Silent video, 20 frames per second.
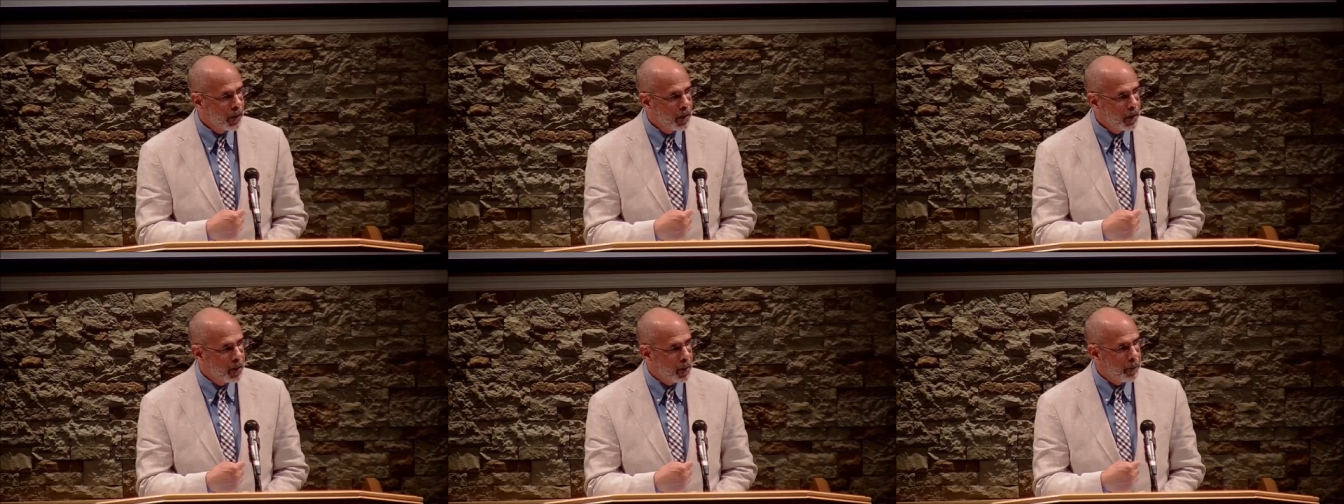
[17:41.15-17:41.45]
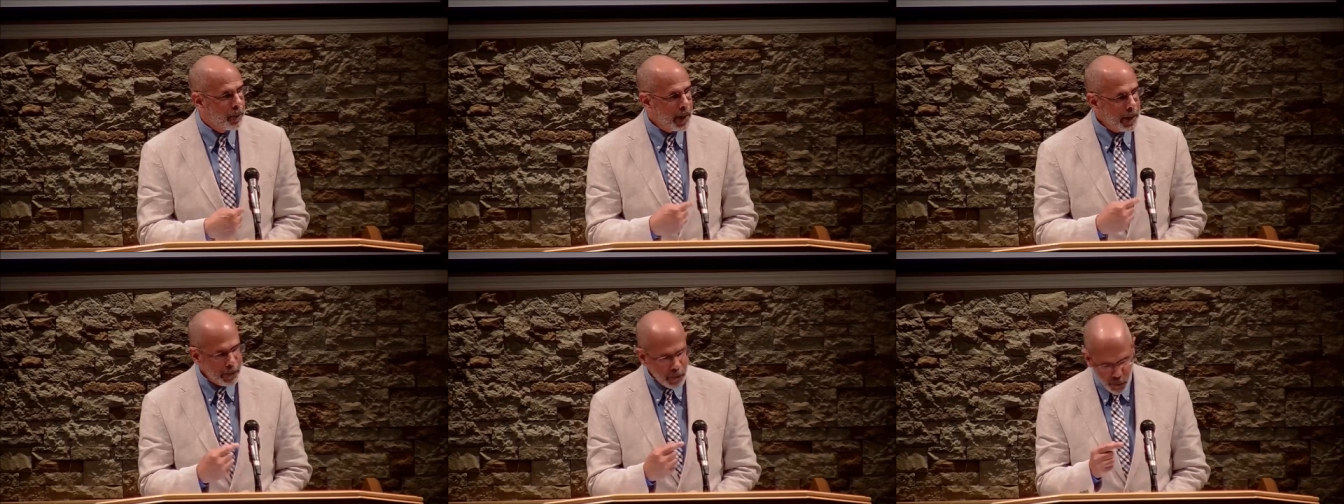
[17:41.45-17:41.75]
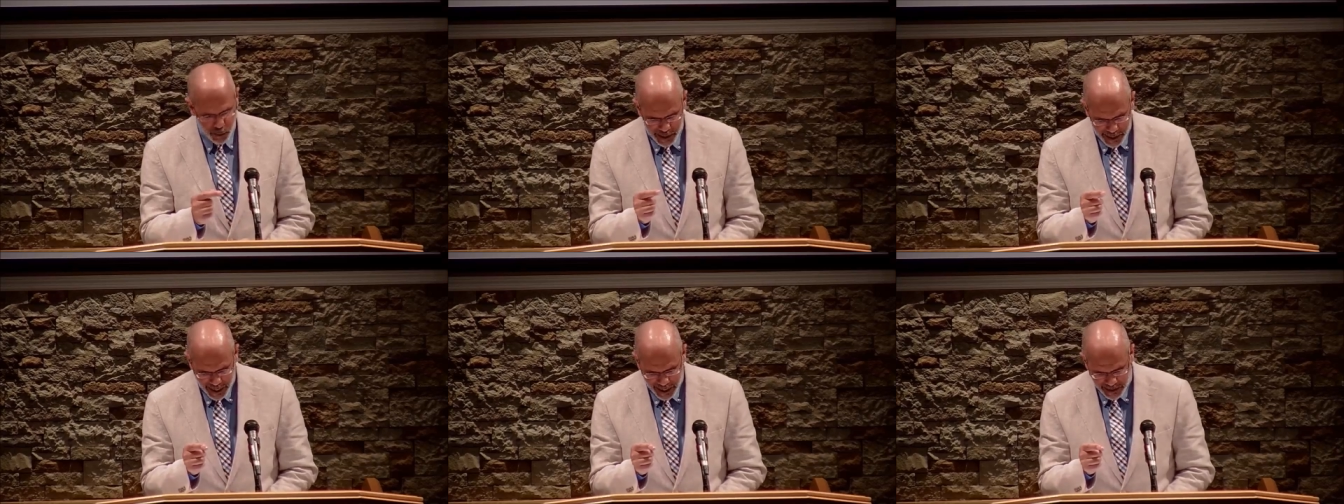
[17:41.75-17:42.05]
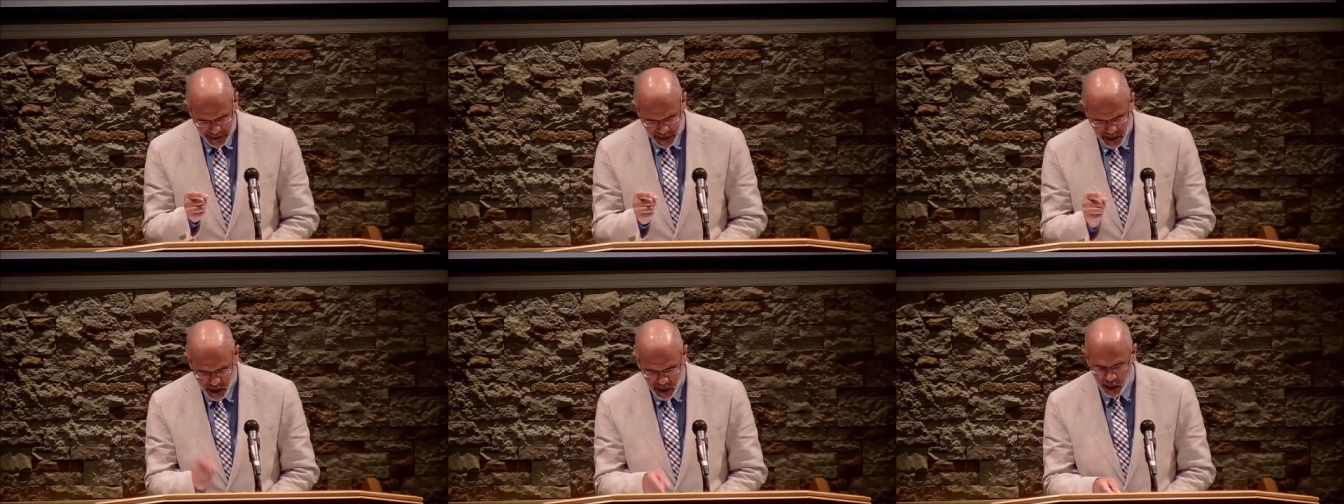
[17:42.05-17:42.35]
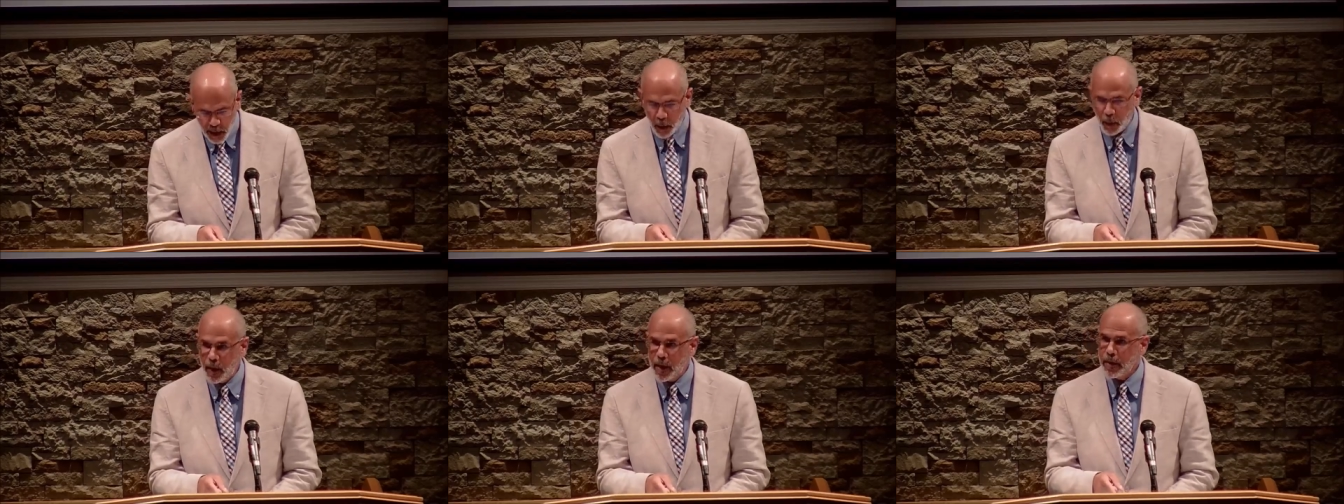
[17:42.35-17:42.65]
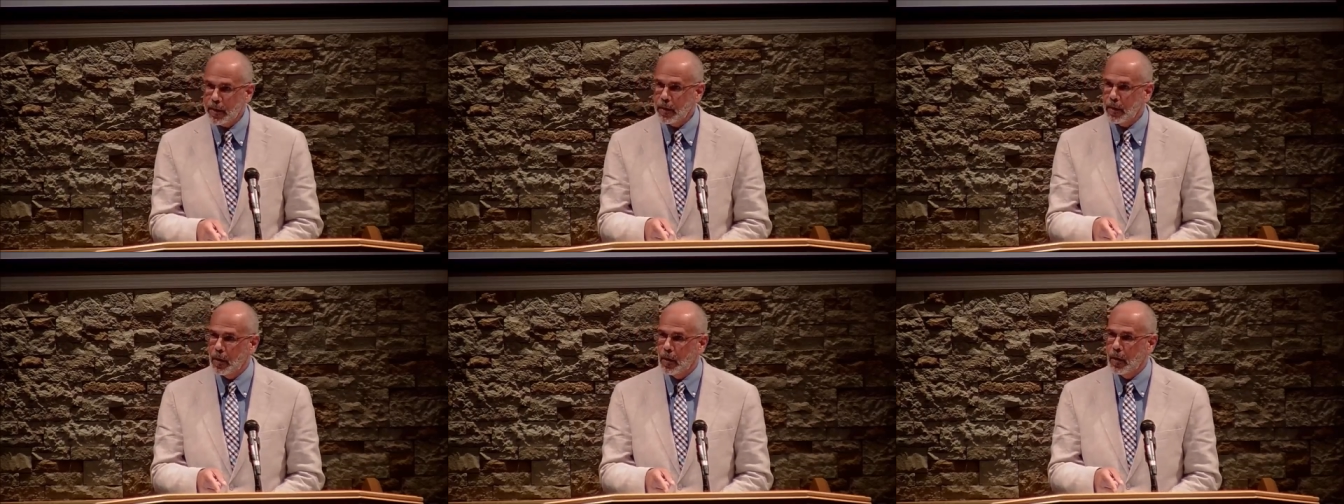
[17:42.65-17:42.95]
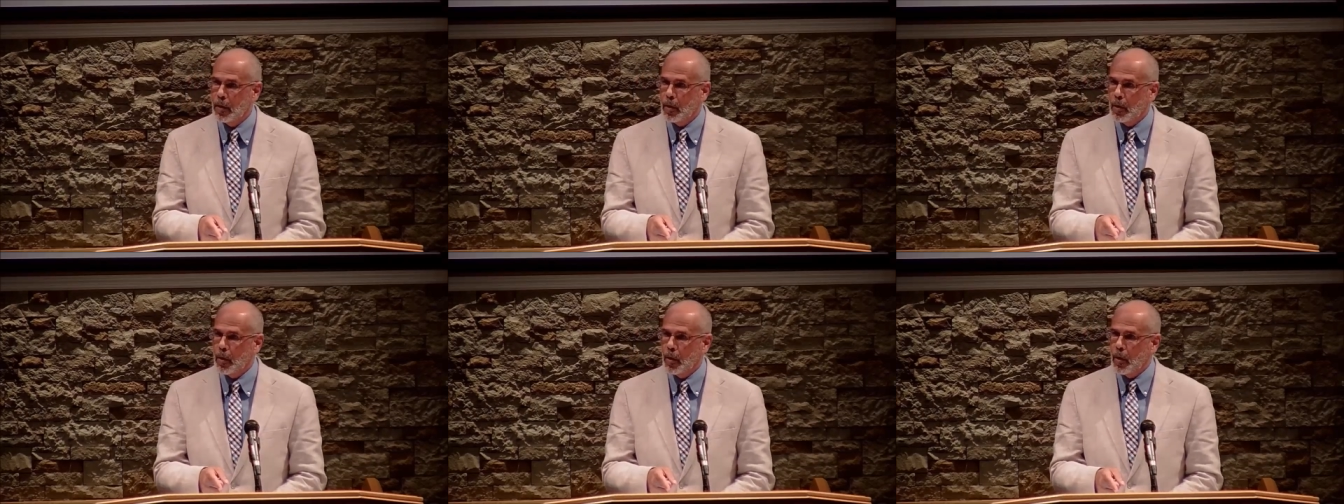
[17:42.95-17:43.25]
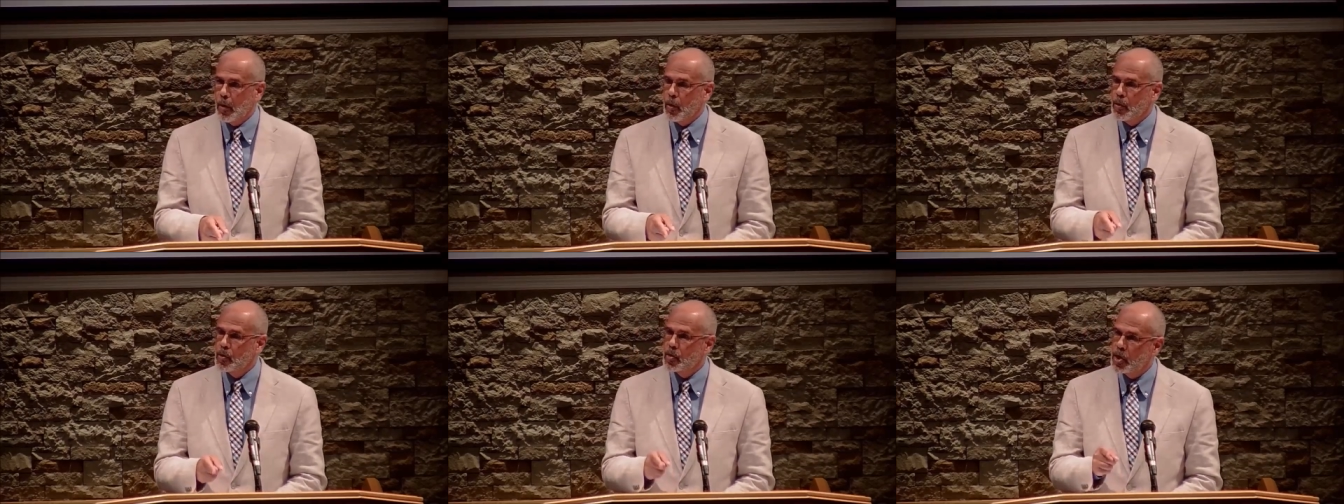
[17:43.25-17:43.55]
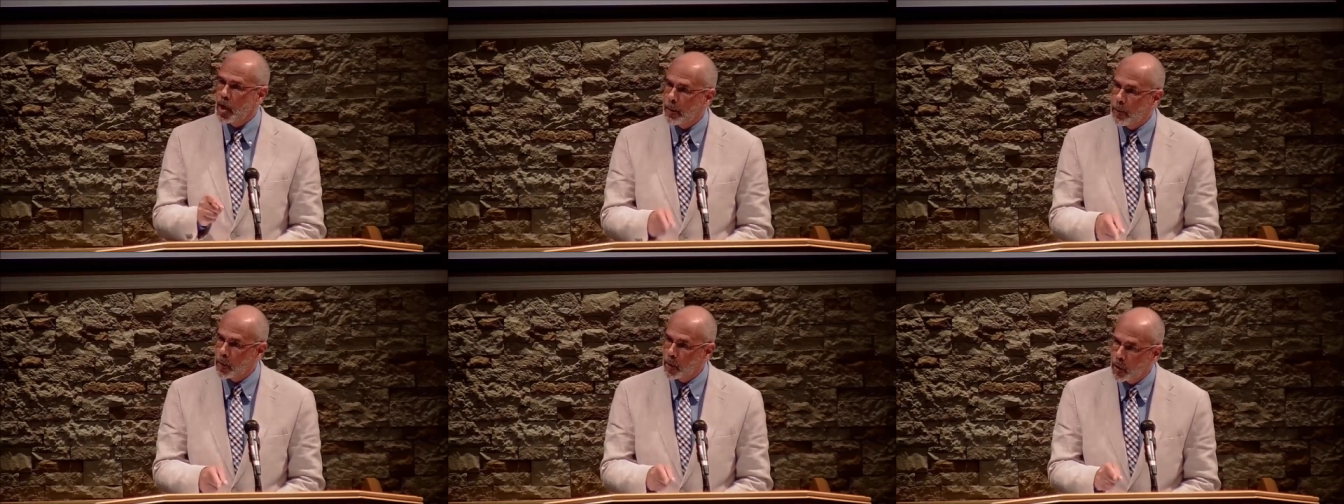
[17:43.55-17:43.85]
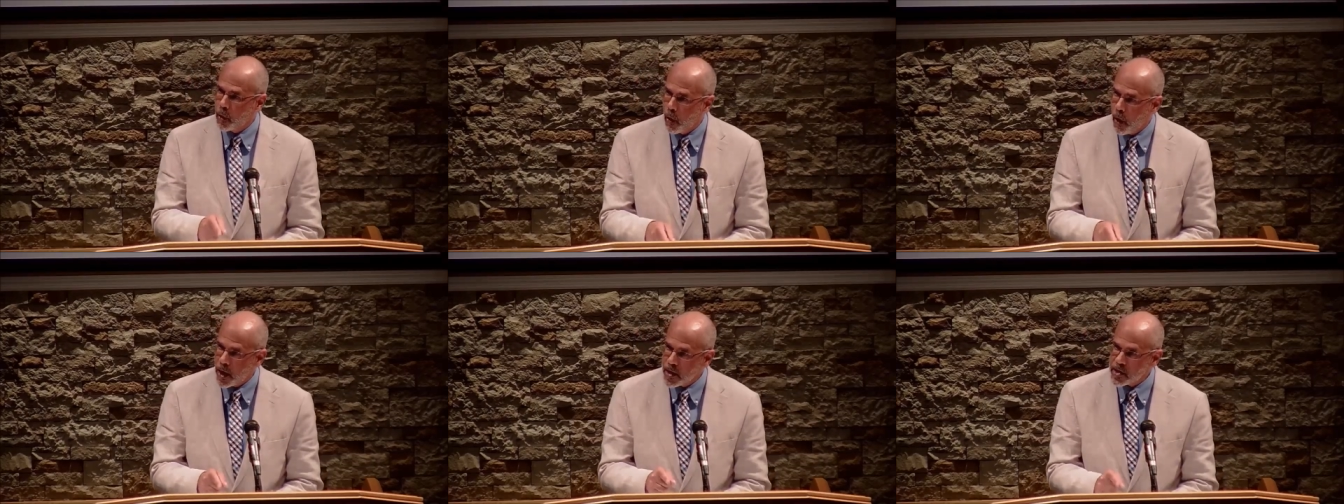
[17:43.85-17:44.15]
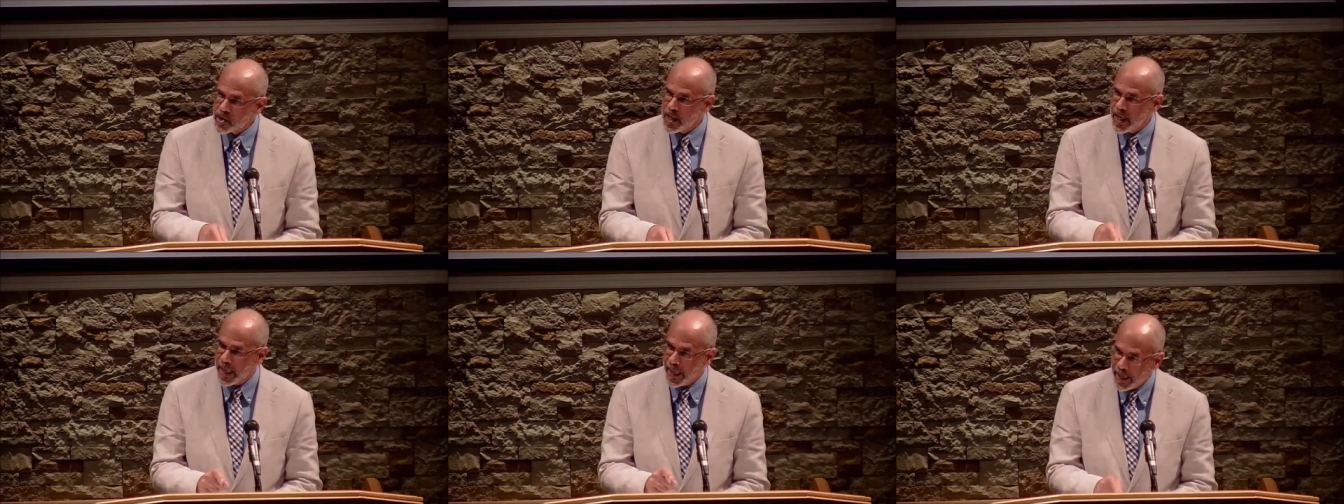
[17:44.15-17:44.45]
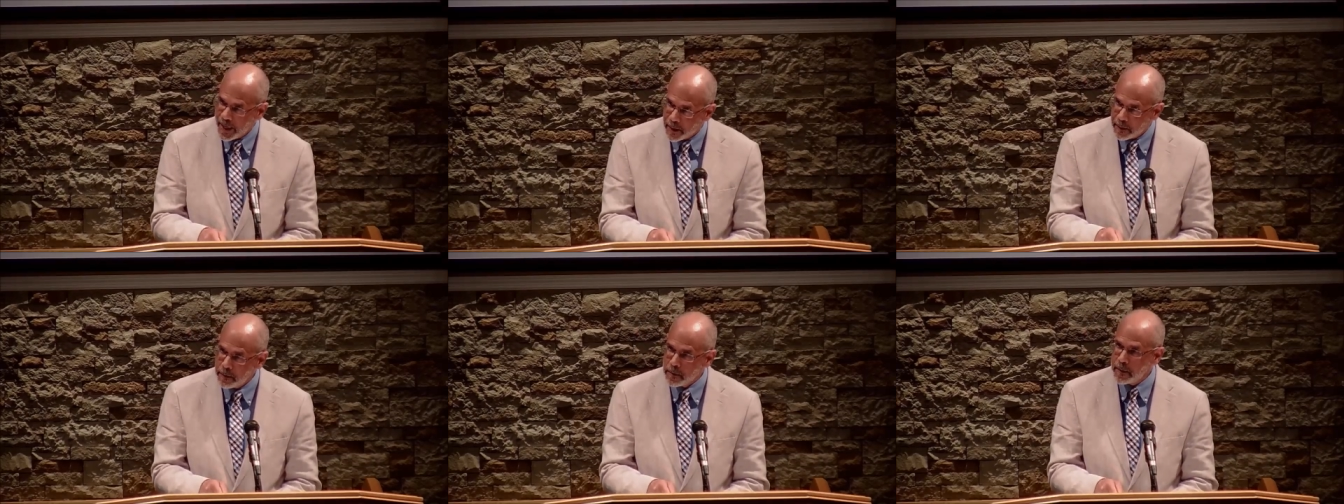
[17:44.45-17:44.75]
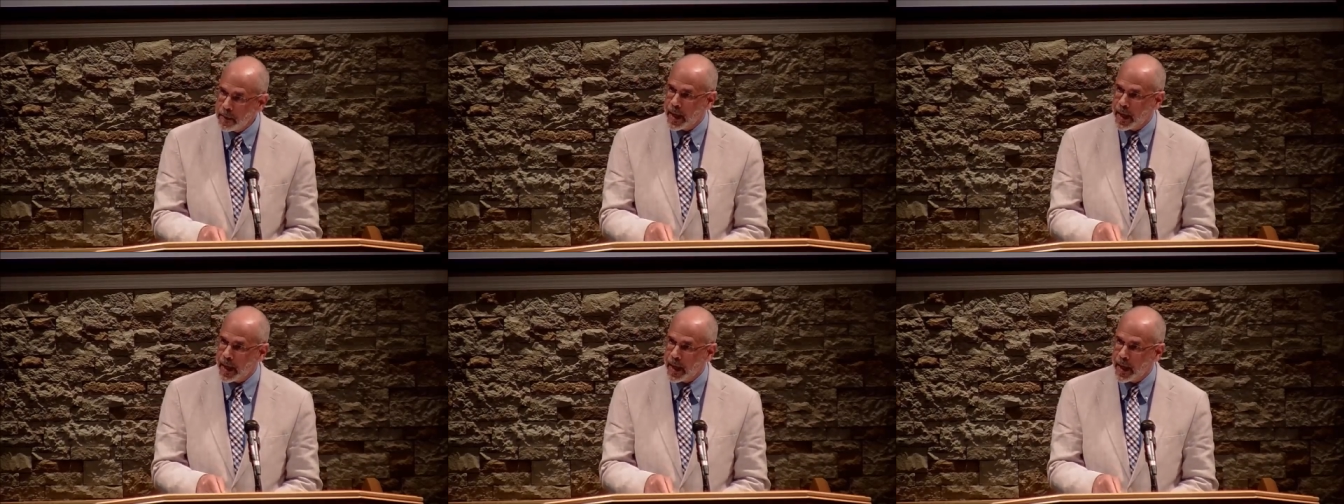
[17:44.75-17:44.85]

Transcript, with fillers: The people he had to deal with who double crossed him